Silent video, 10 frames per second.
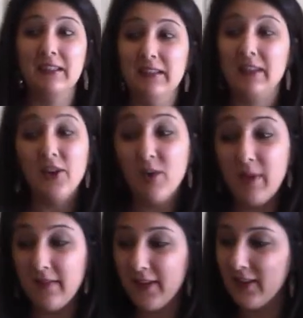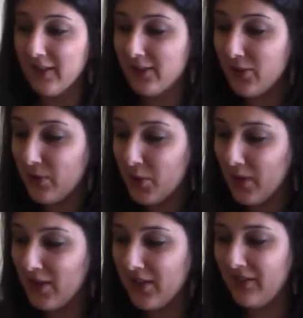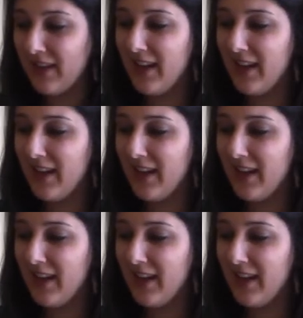Doesn't hurt my feelings. Do what you want to do.